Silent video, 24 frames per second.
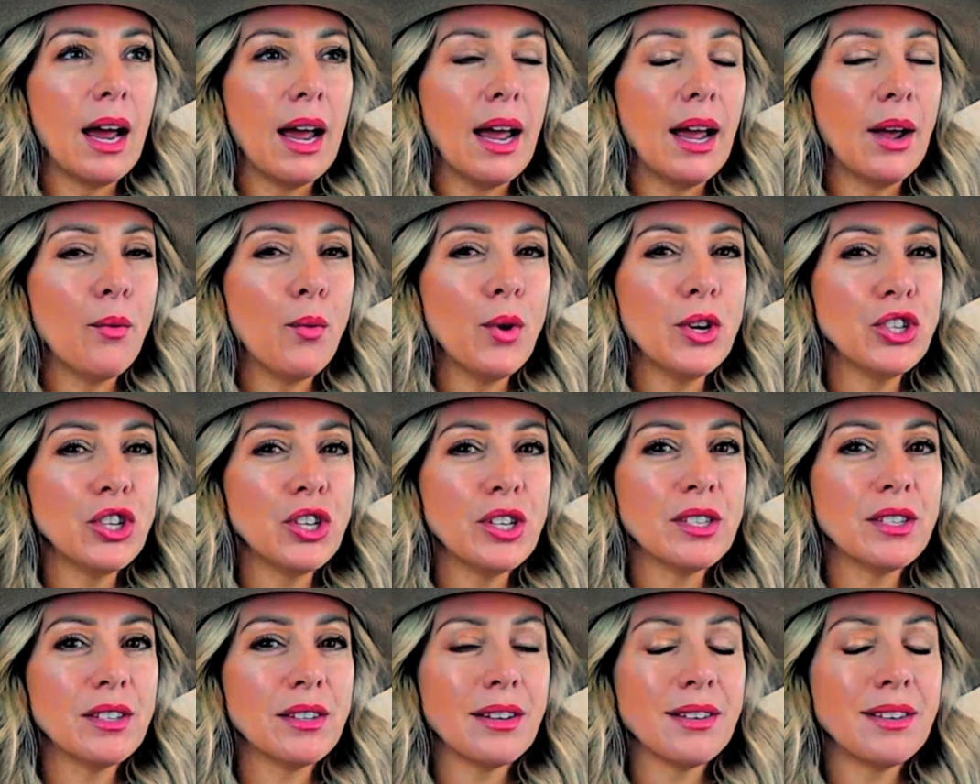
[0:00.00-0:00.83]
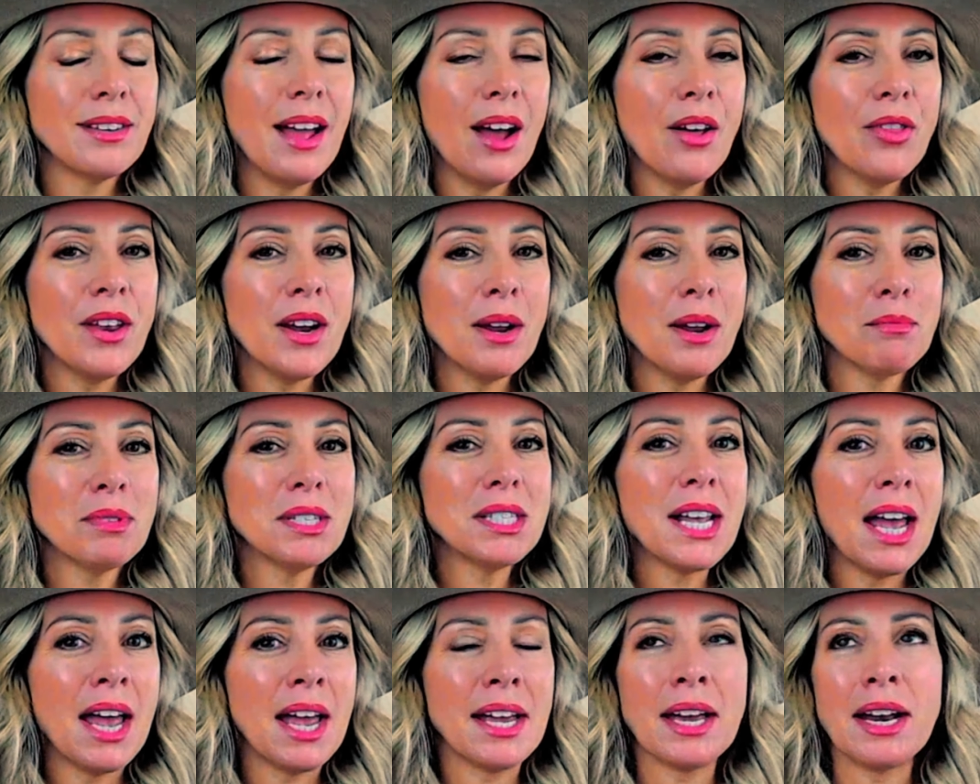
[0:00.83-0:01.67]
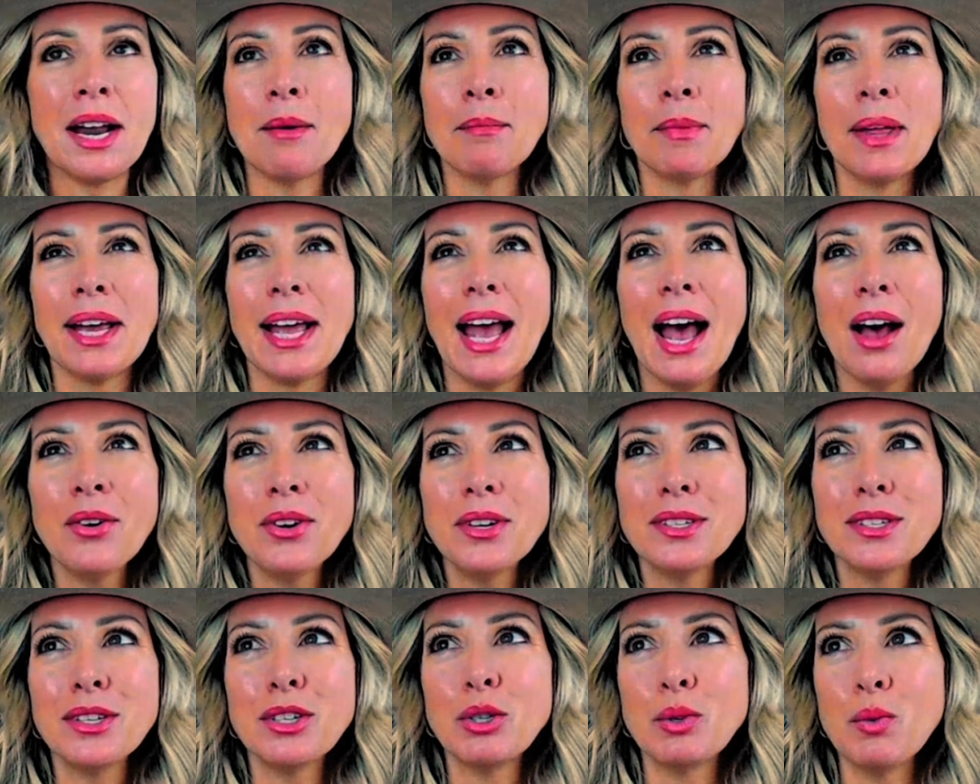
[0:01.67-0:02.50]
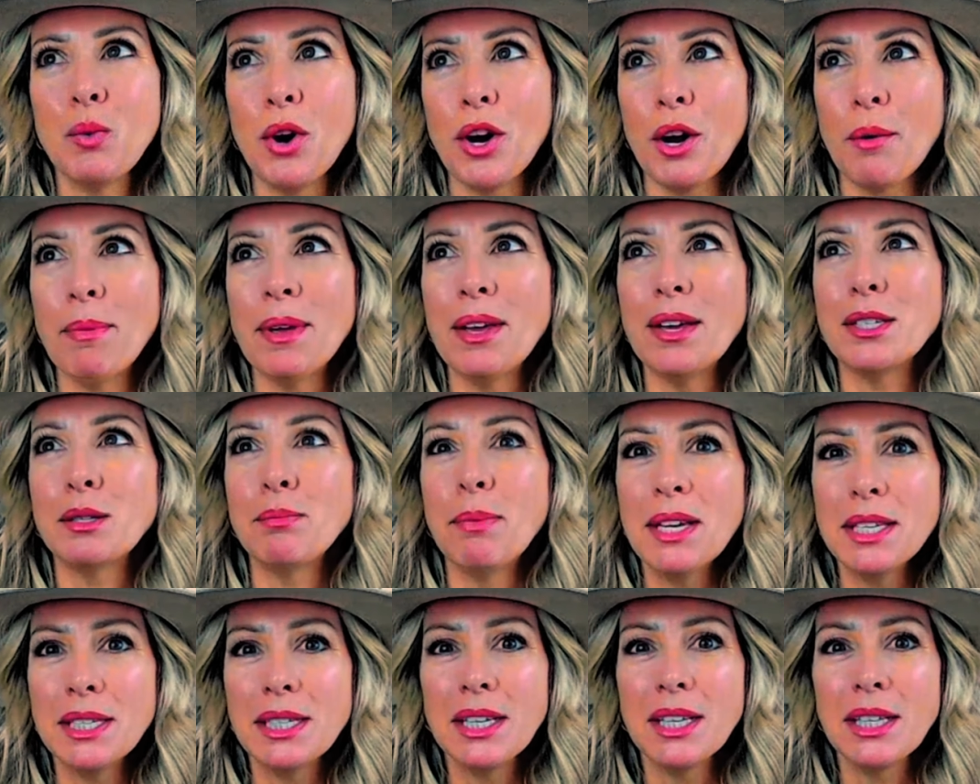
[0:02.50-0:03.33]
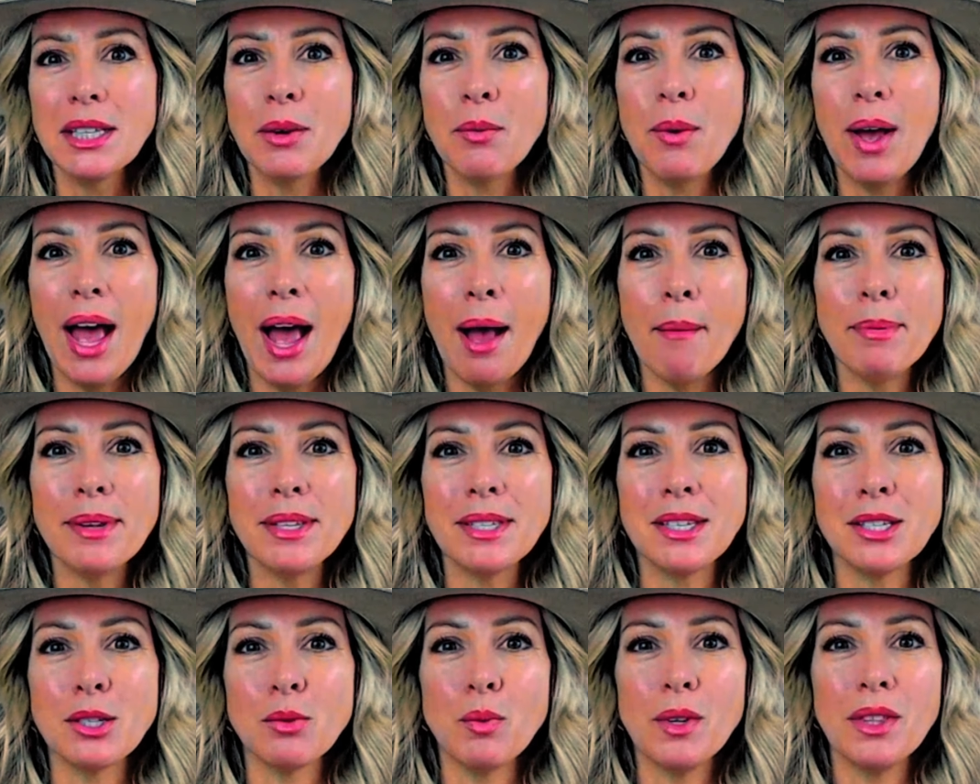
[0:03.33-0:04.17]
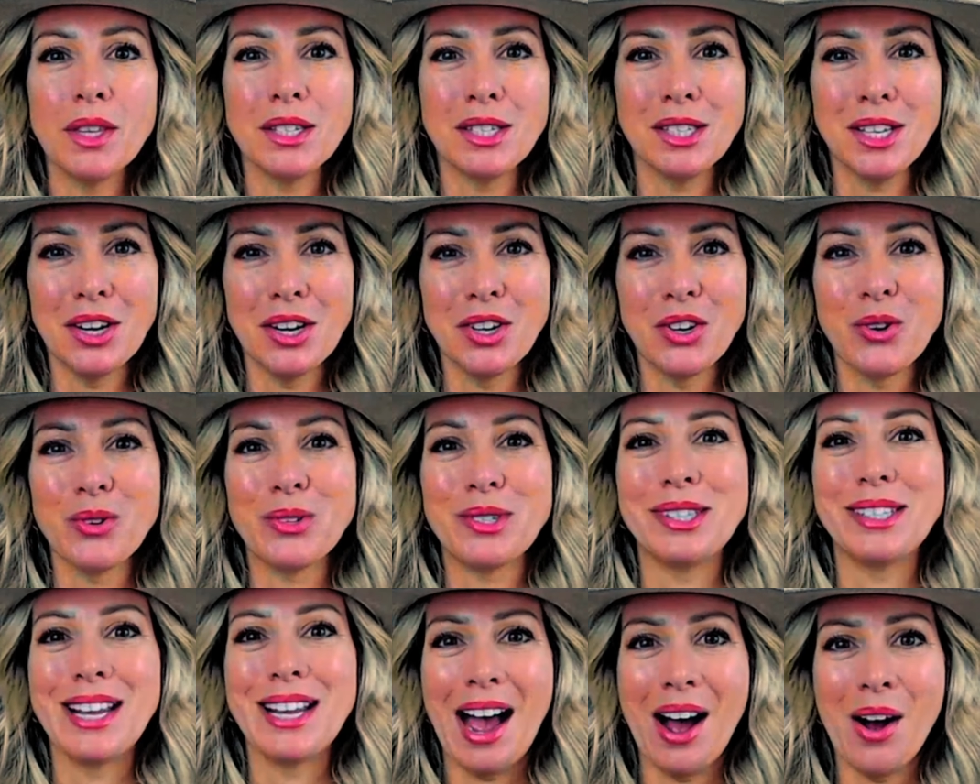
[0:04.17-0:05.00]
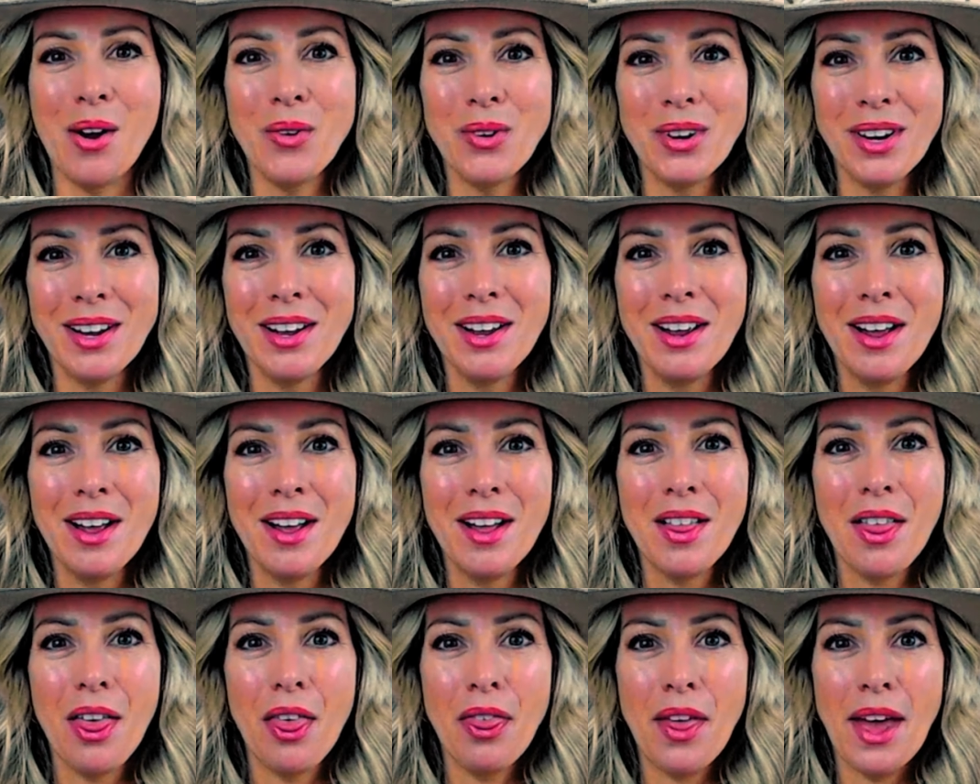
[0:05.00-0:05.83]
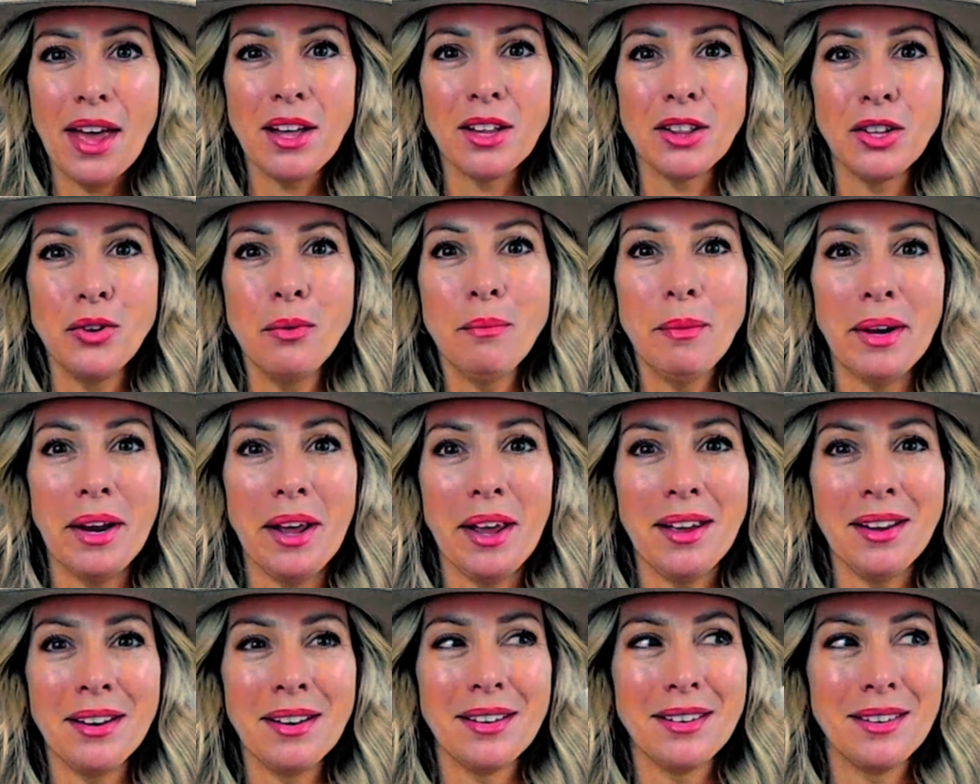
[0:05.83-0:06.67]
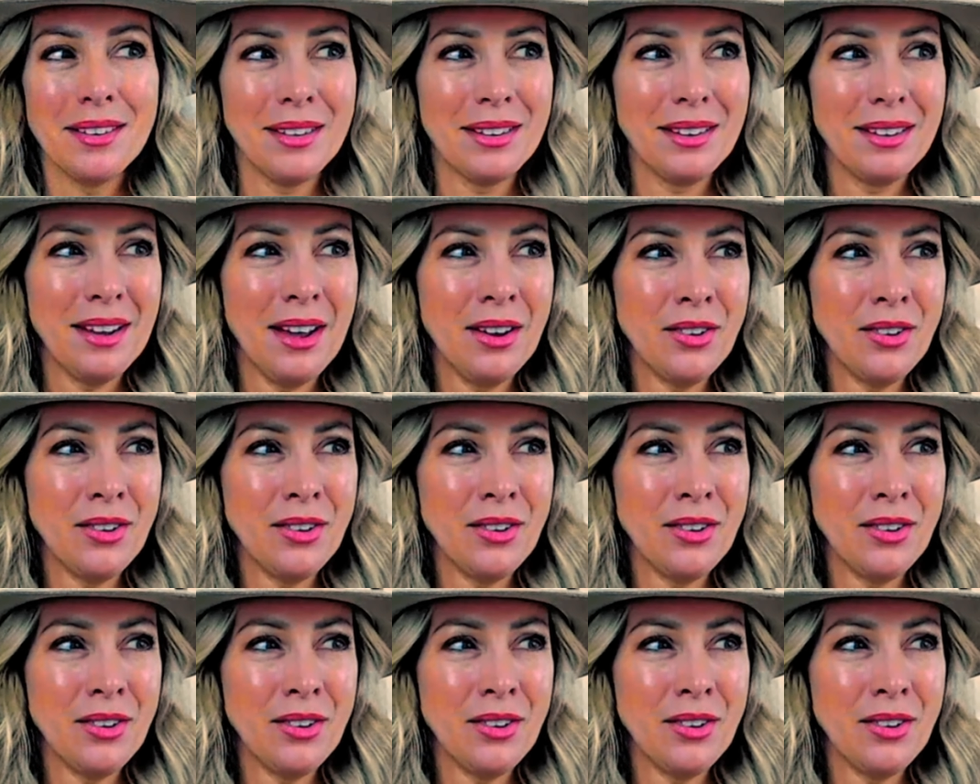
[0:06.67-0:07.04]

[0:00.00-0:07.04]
which is, now that I'm saying it, I'm like, how does this work? Because basically what happens is when the sun goes down, they illuminate. How